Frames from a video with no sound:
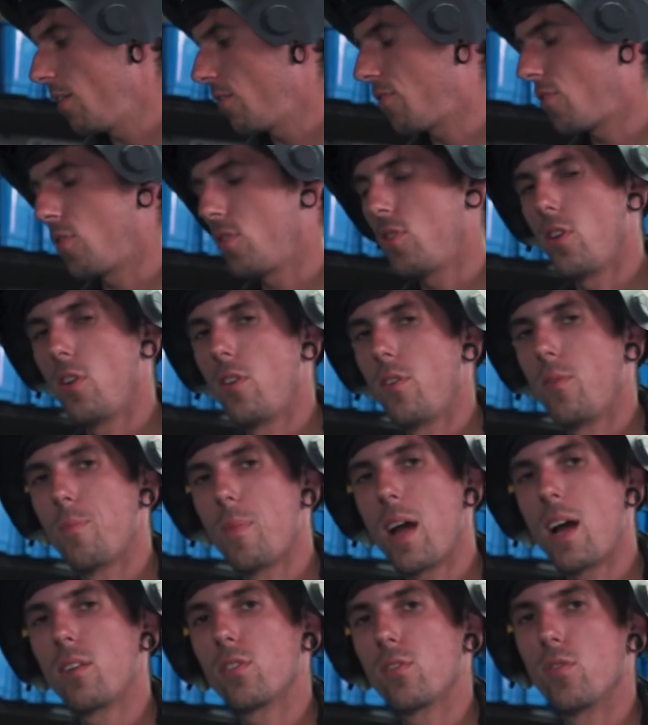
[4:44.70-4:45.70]
For the
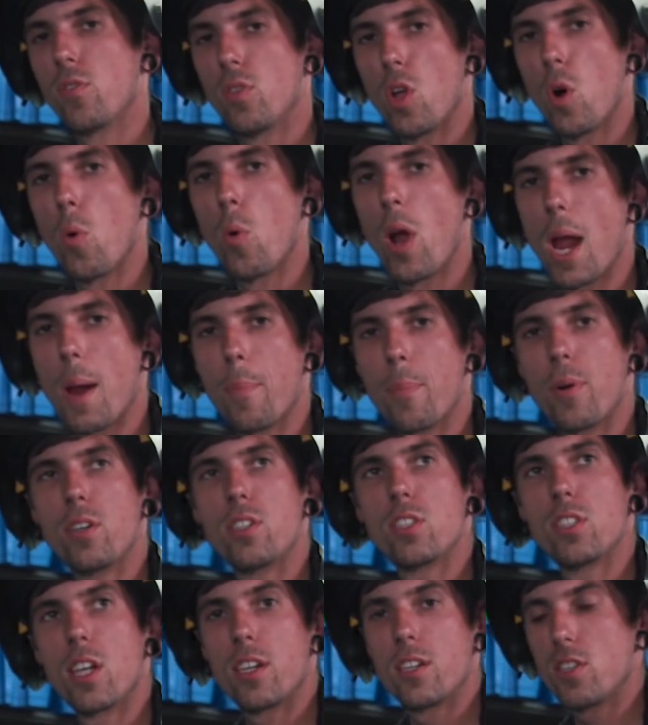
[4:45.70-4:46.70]
amount of low
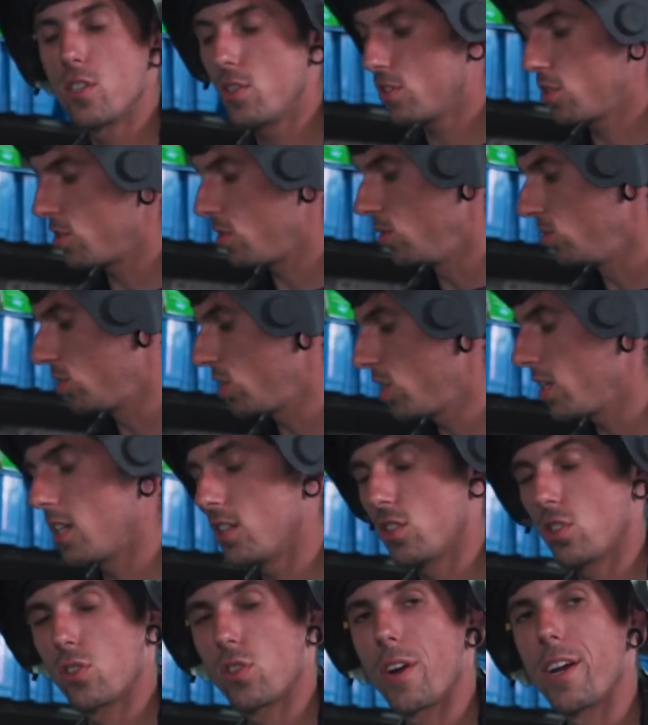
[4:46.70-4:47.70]
amperage that you're using,
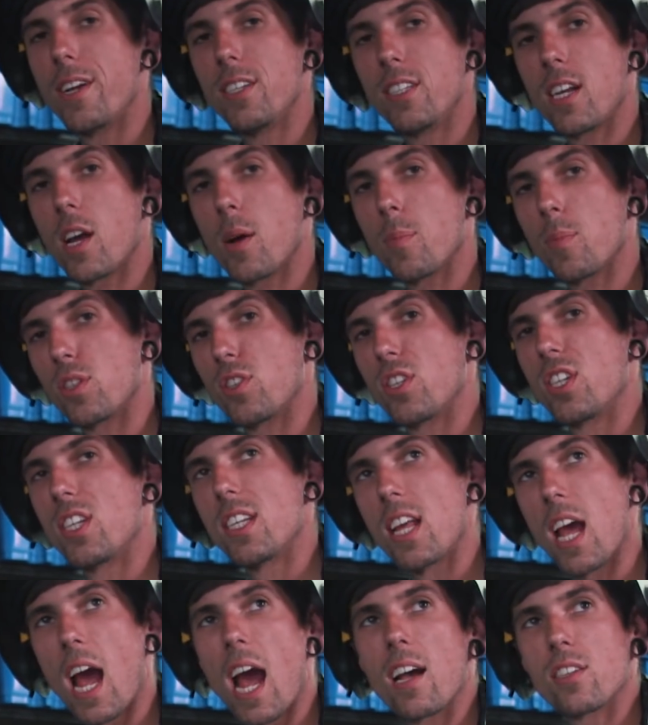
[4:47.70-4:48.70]
it's crazy how much
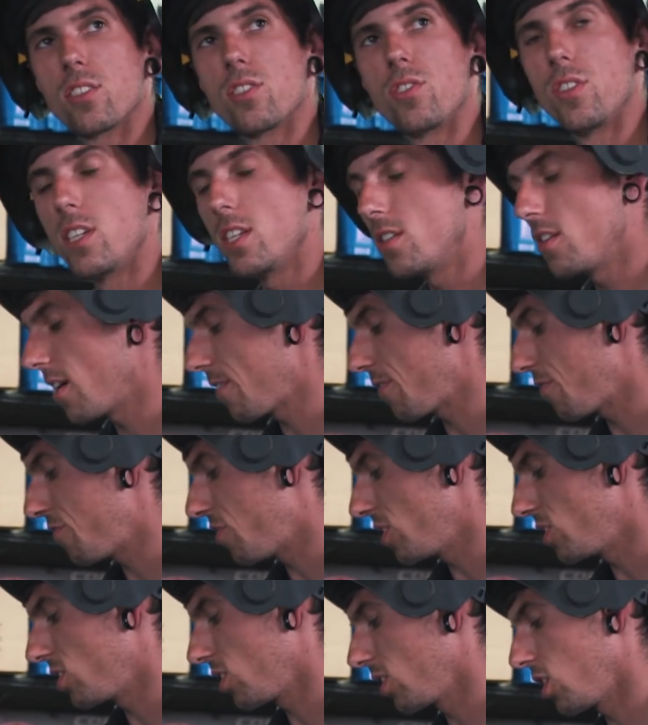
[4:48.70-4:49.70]
gas you need to
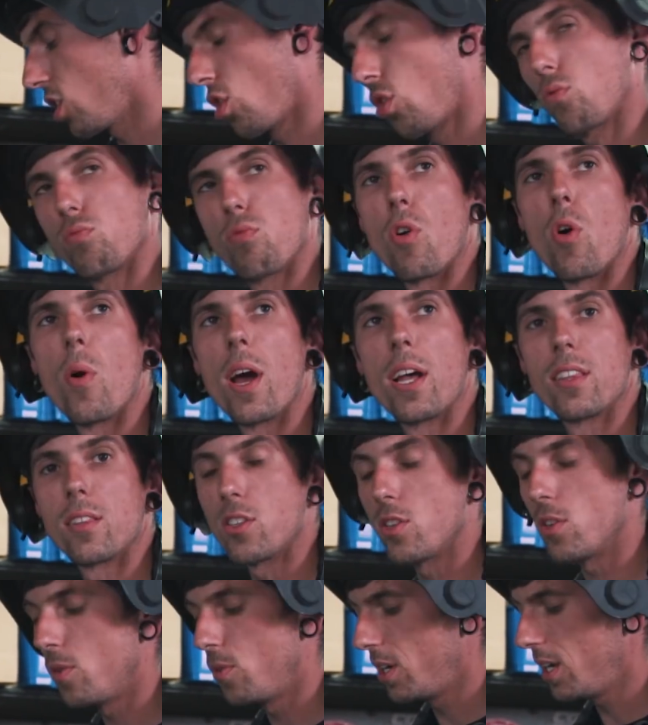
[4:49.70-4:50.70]
physically throw at
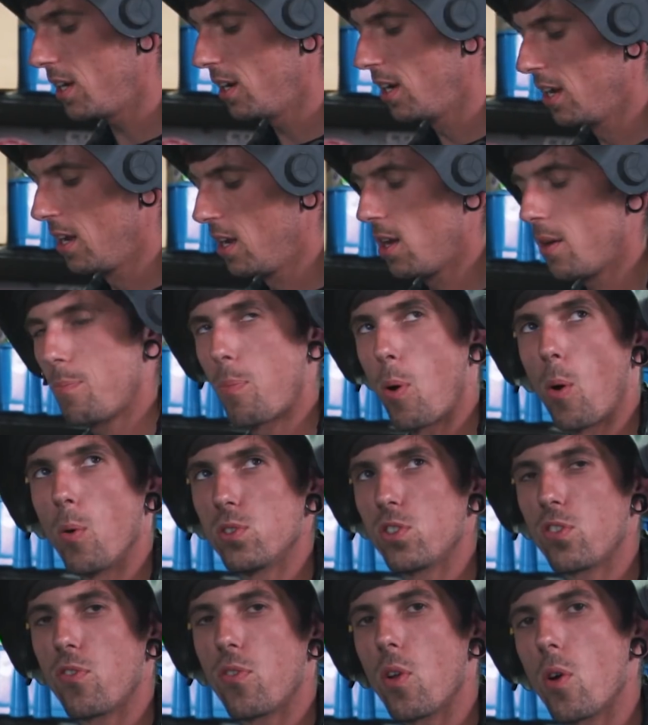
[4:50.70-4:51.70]
the unit.
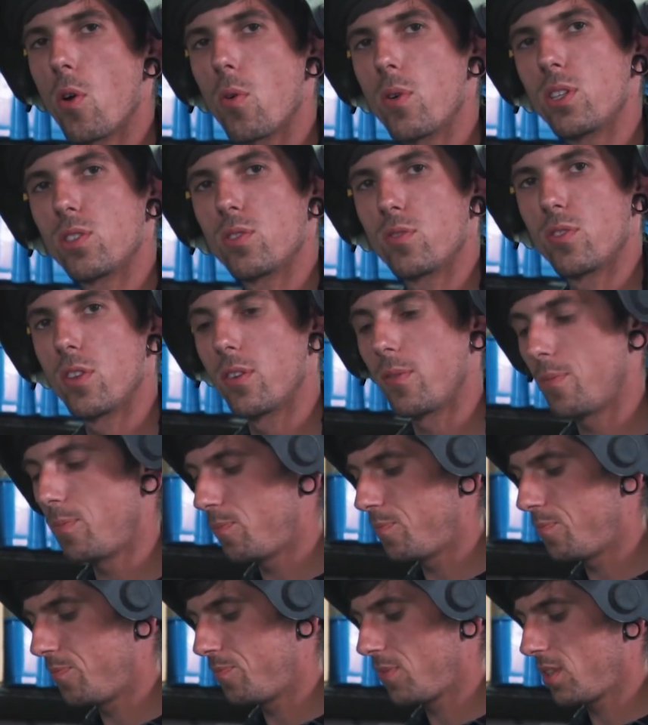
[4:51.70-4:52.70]
Post flow is the
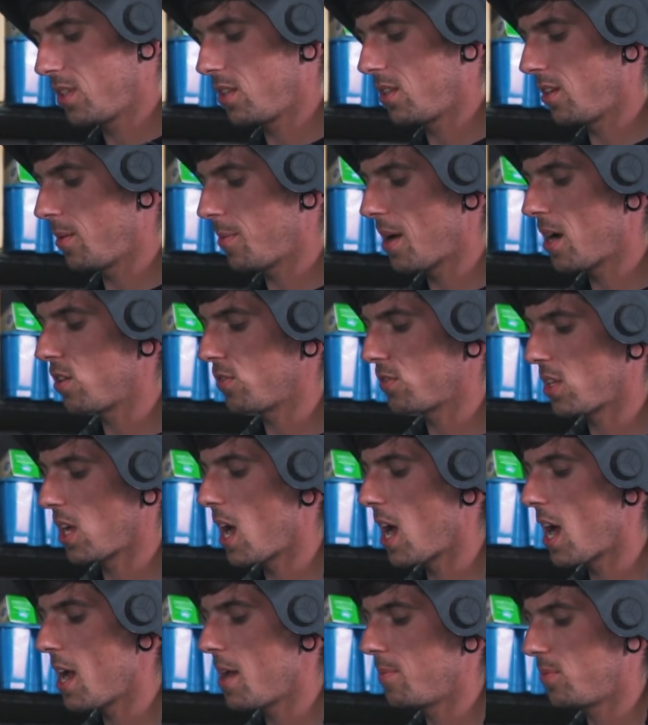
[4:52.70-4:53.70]
amount of
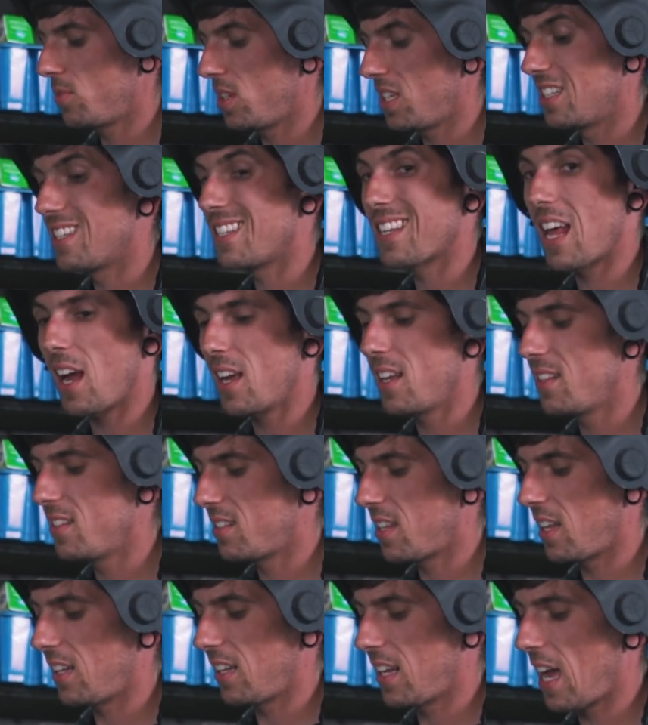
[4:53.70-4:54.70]
time in
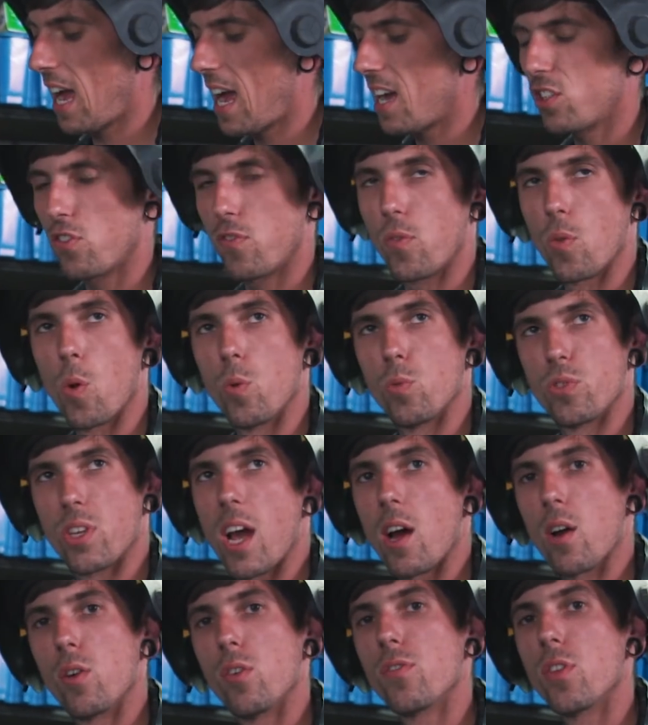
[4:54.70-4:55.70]
seconds that gas flows
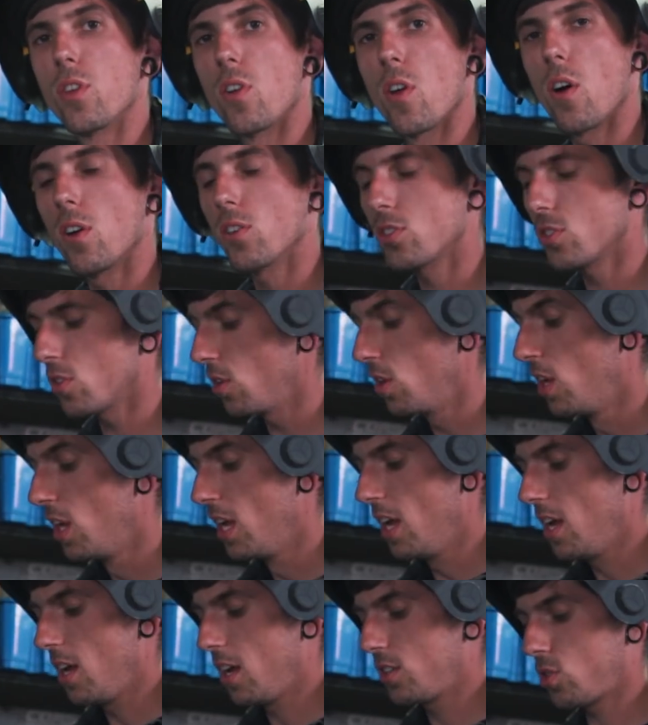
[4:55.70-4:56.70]
out of the nozzle.
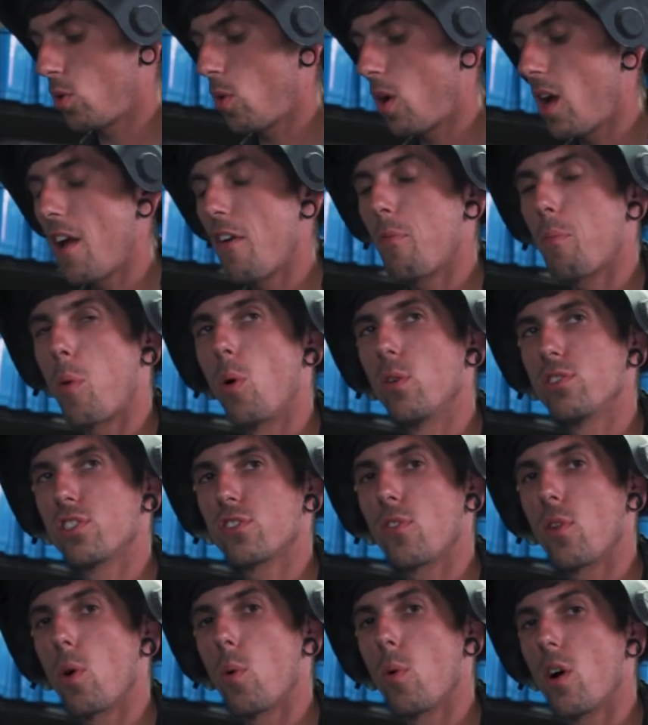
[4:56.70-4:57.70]
So I have post
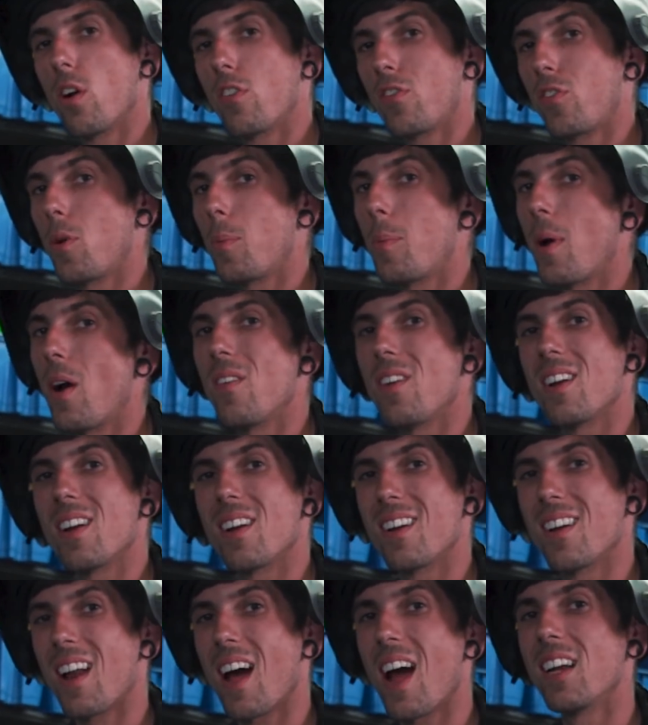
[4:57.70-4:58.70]
flow on for about
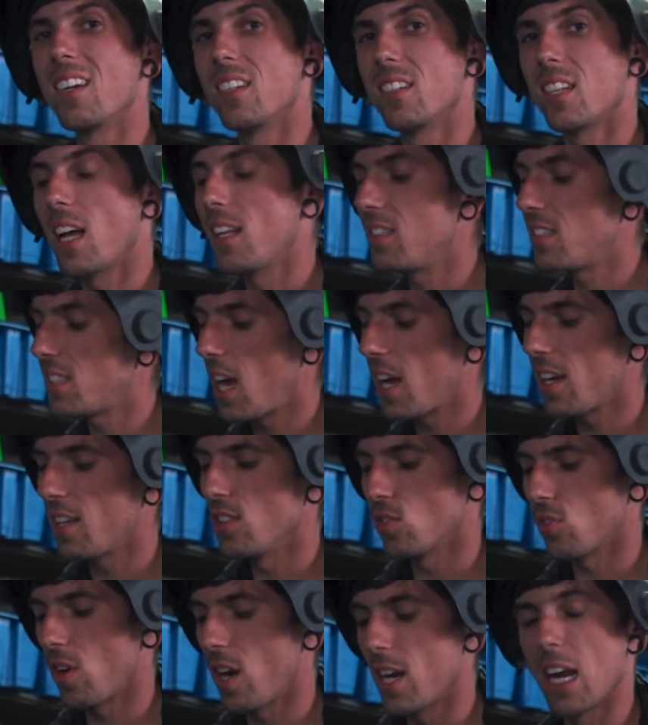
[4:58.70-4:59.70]
9 to 10
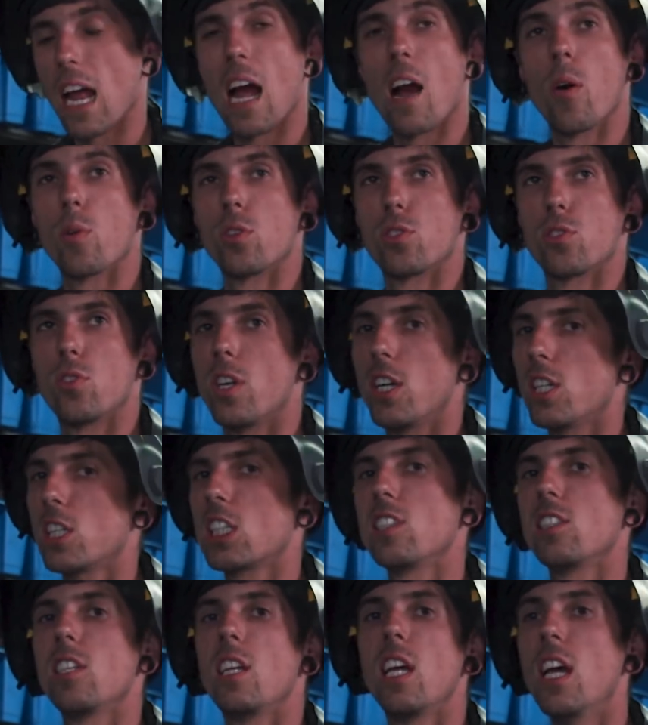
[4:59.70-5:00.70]
seconds right now, where
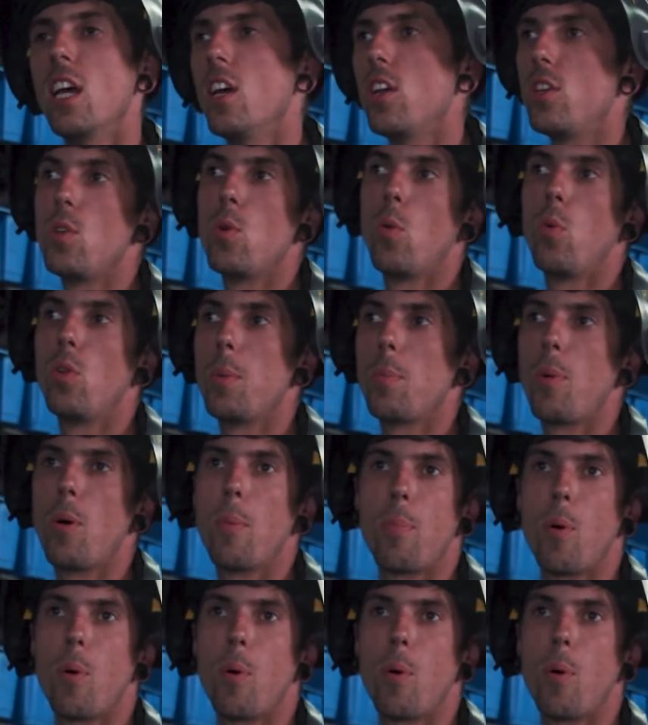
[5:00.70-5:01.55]
traditionally you only put